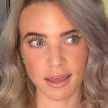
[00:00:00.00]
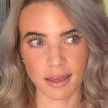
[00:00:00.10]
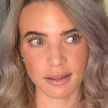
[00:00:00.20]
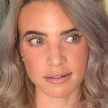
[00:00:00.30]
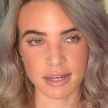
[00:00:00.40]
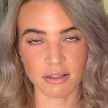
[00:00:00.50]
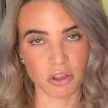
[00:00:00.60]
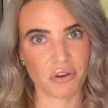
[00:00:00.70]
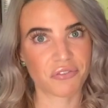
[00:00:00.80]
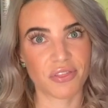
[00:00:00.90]
And I
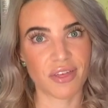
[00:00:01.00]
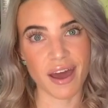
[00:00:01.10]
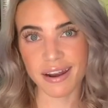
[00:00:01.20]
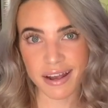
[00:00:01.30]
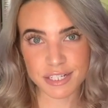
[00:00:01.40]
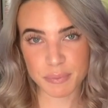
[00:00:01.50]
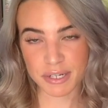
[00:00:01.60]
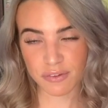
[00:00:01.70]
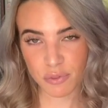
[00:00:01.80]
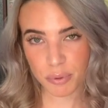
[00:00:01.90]
loved that
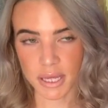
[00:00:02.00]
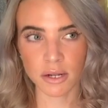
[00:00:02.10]
aspect of the book.